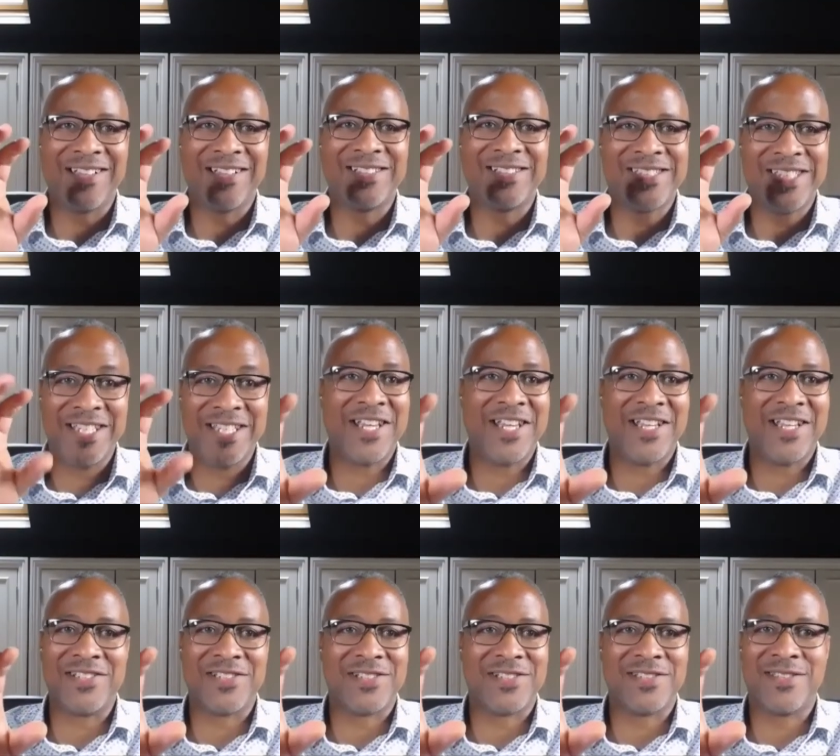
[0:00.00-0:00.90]

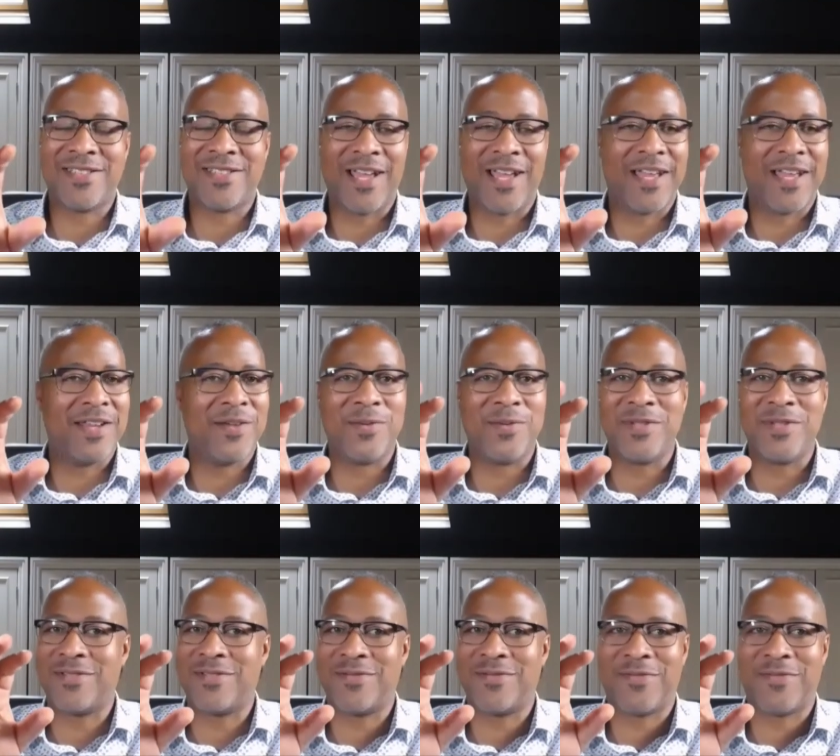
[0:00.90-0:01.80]
teenagers, and it
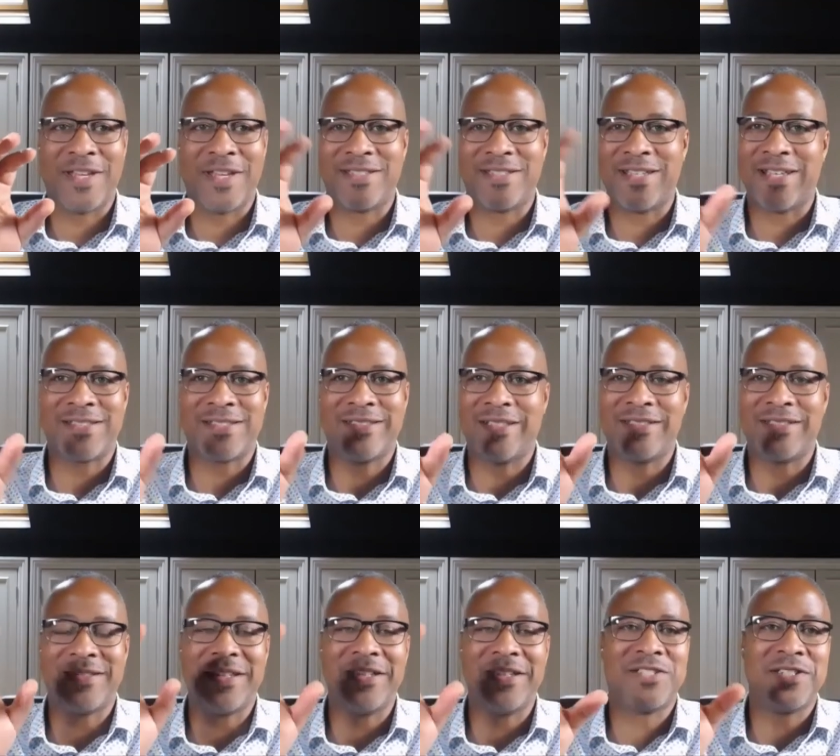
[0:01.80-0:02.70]
was fantastic
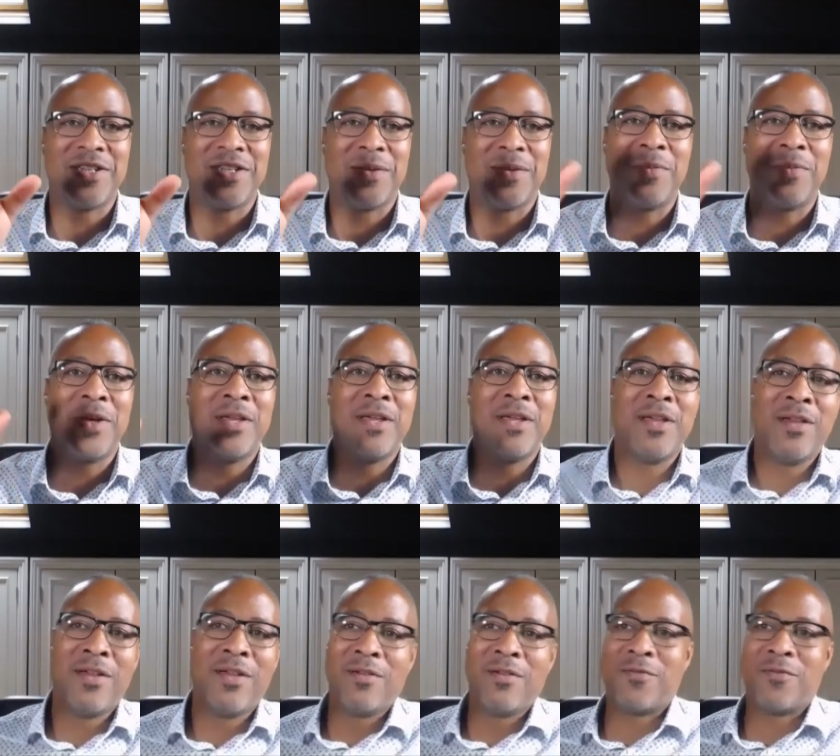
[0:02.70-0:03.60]
teaching them
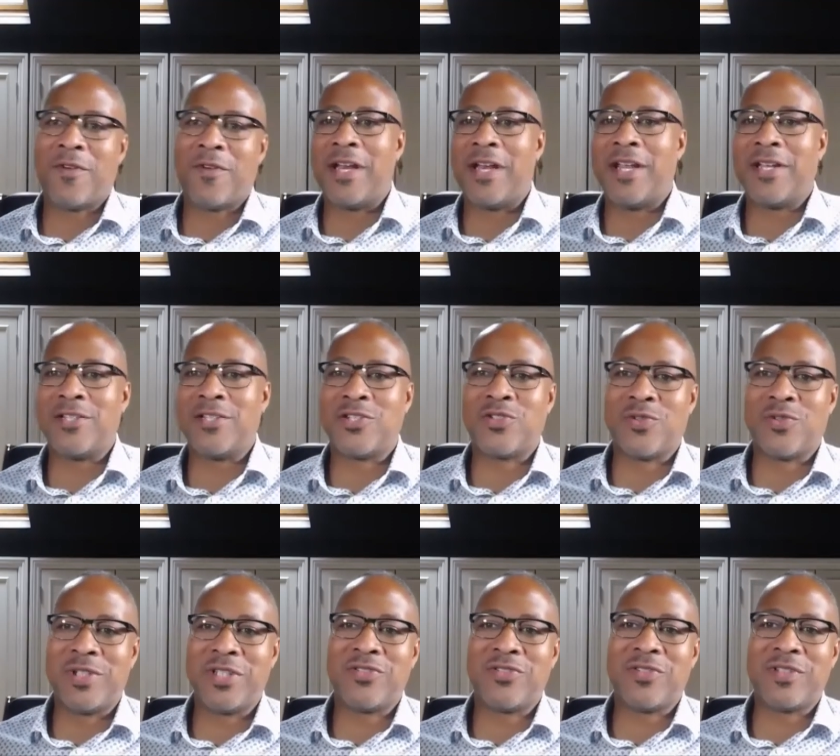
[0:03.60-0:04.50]
financial
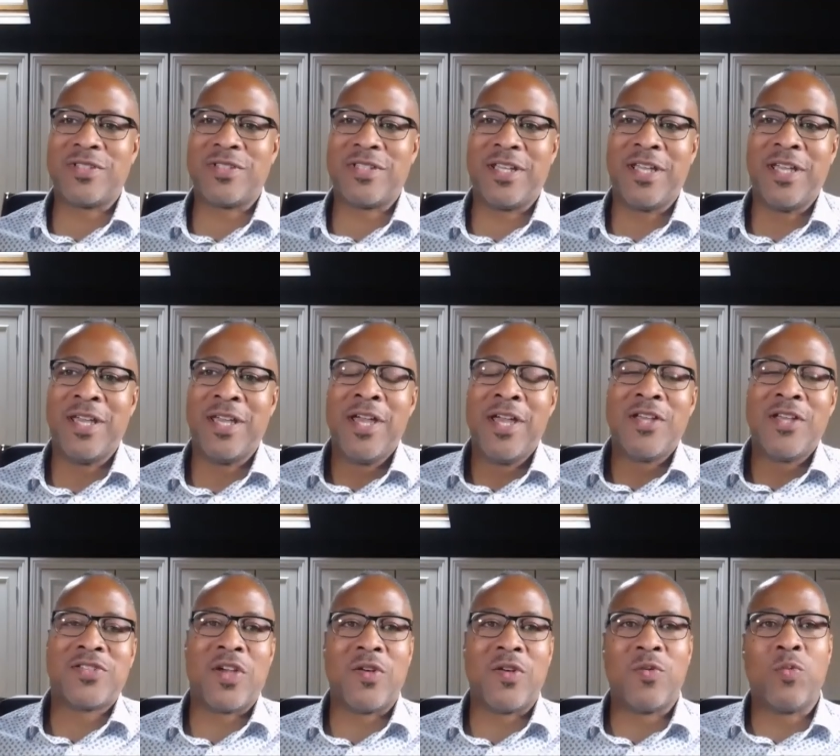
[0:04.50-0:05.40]
literacy.
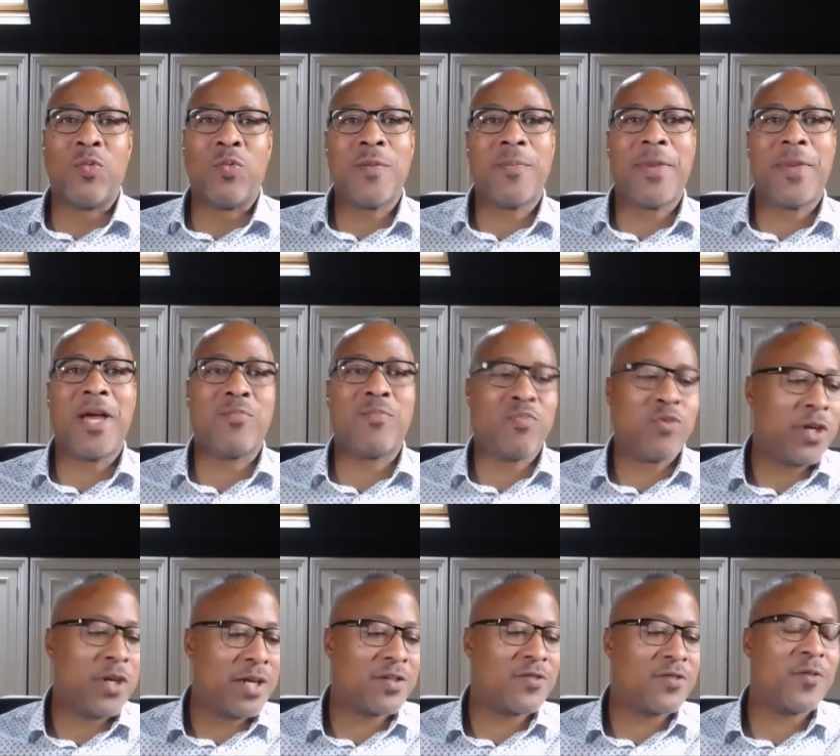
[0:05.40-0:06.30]
So, what about
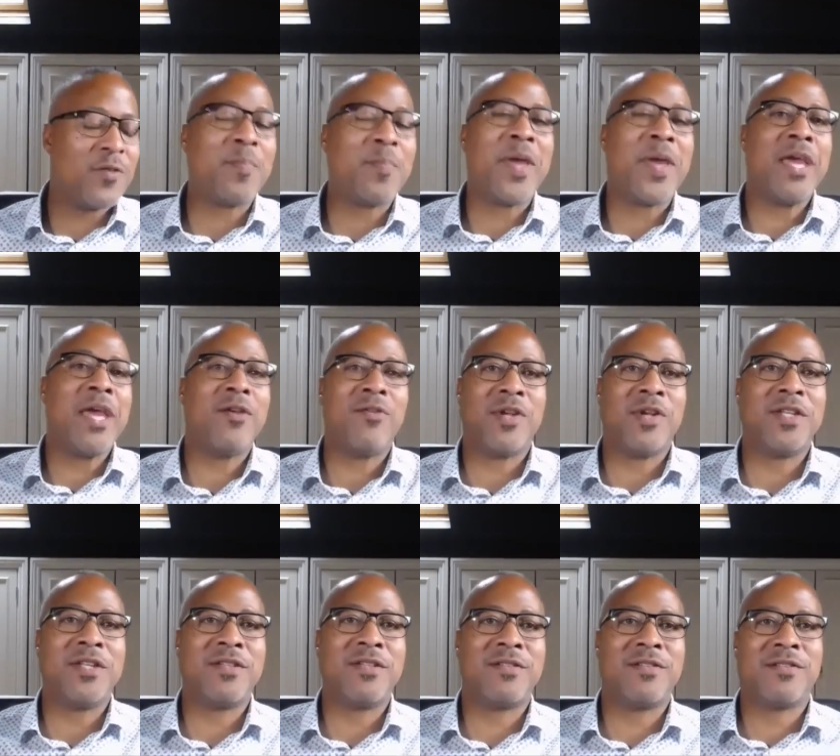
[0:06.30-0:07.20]
products for
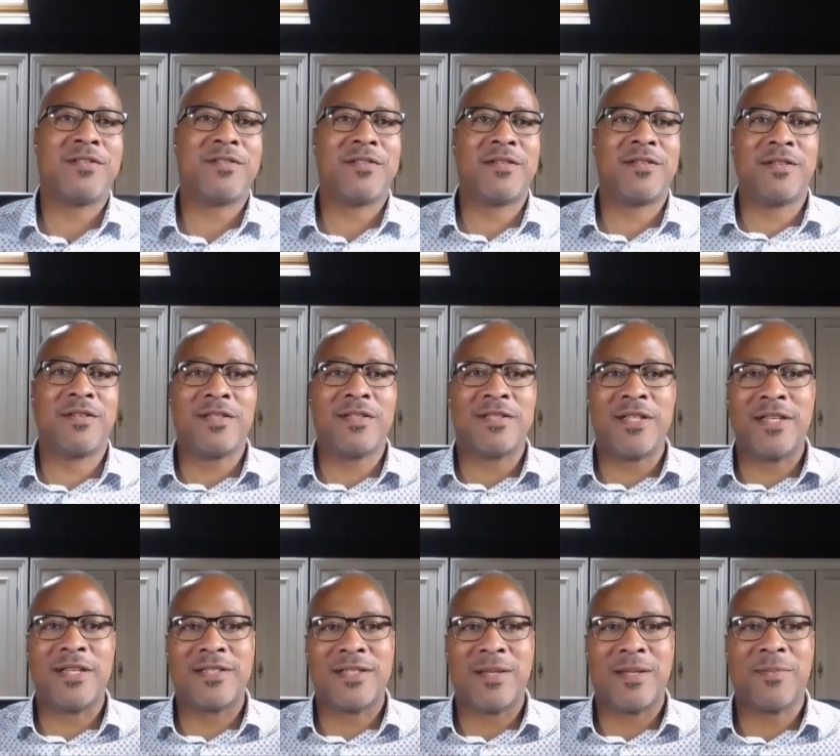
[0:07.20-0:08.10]
parents? Is
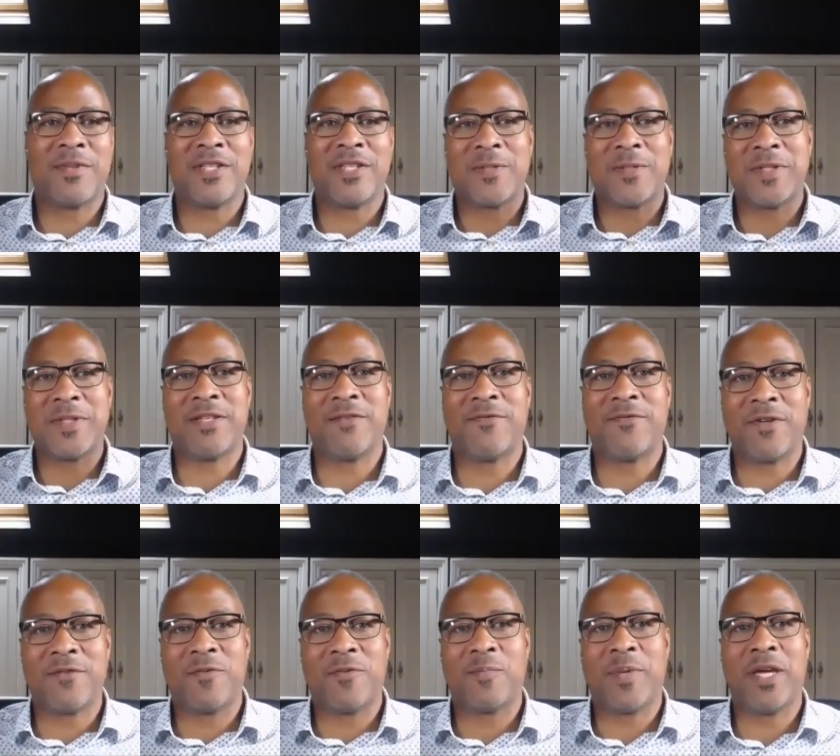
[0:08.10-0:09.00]
there something
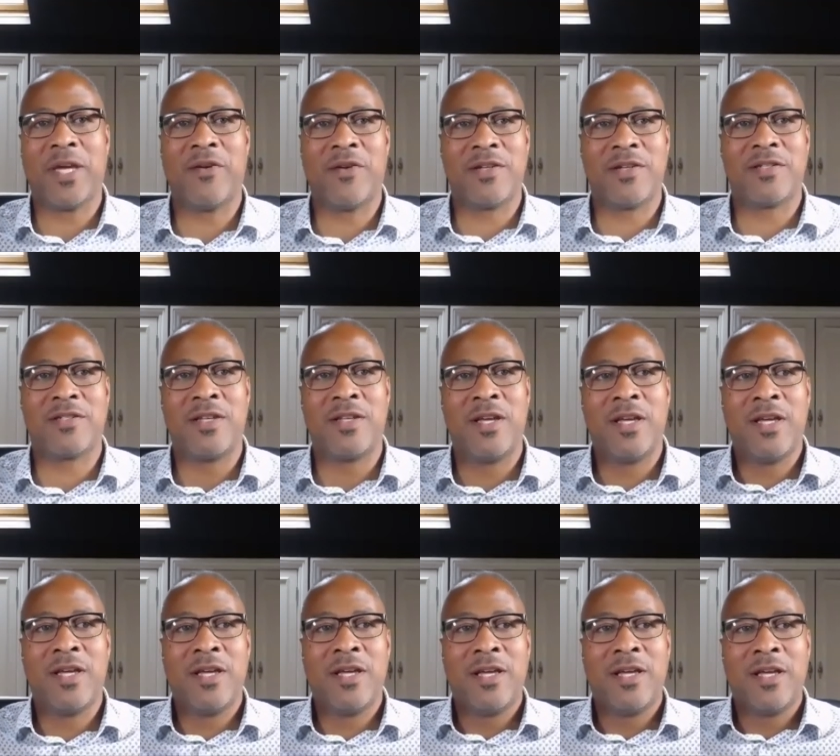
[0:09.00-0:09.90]
specific for parents
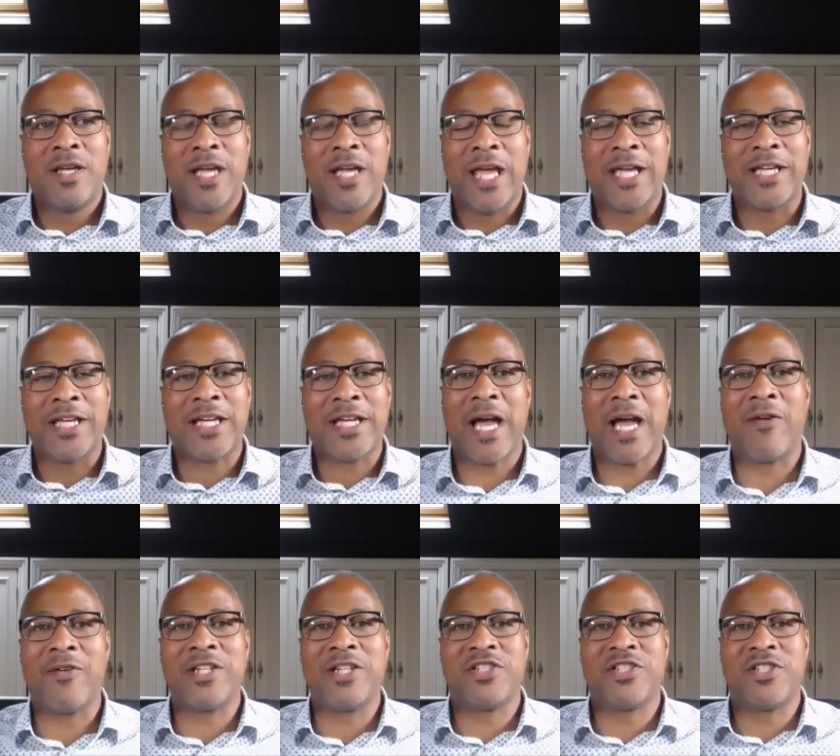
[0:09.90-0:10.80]

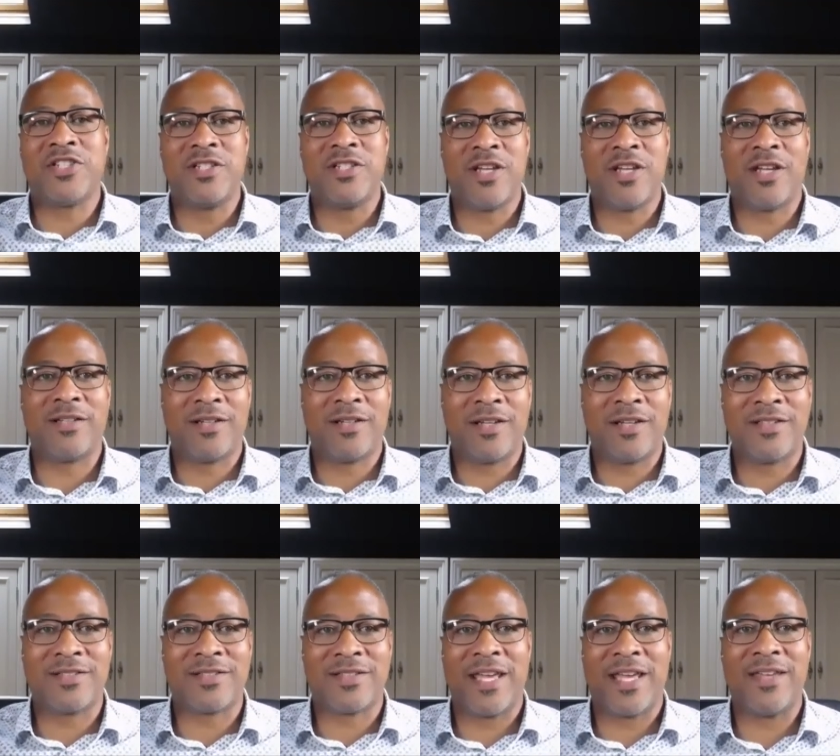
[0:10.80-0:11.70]
encouraging young
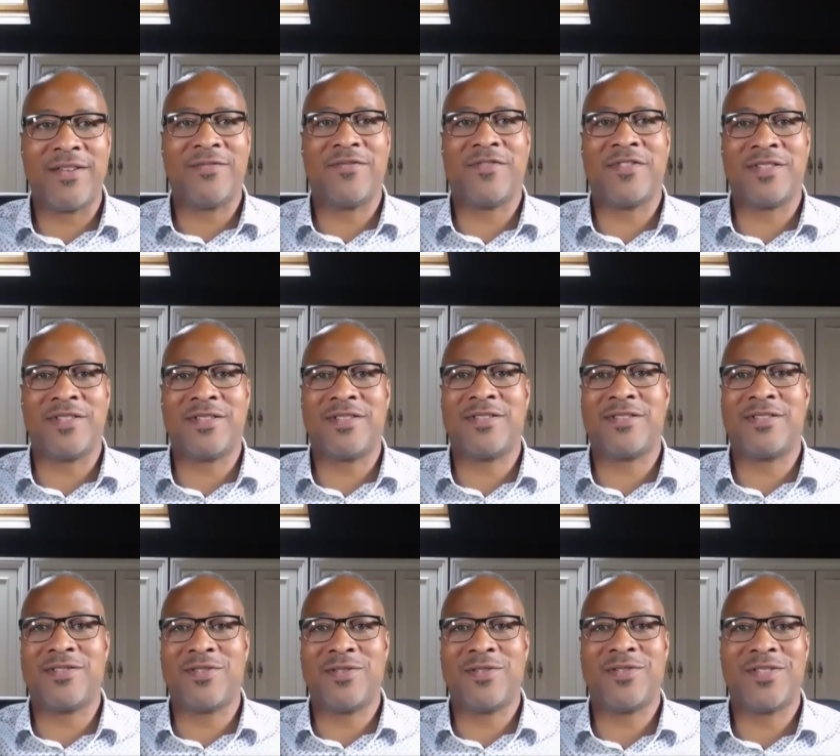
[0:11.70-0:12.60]
savers
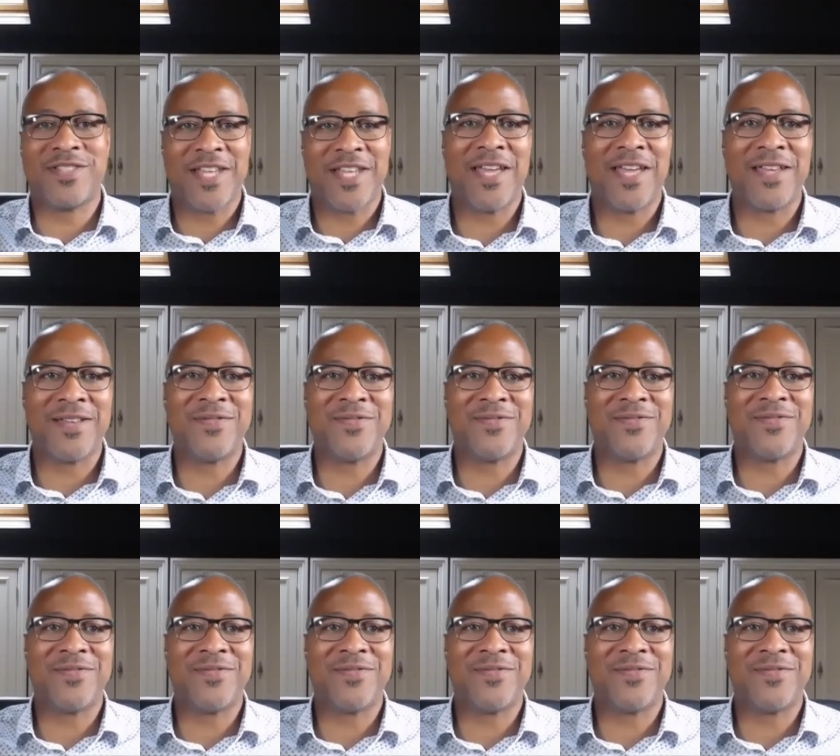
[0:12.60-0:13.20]
to save?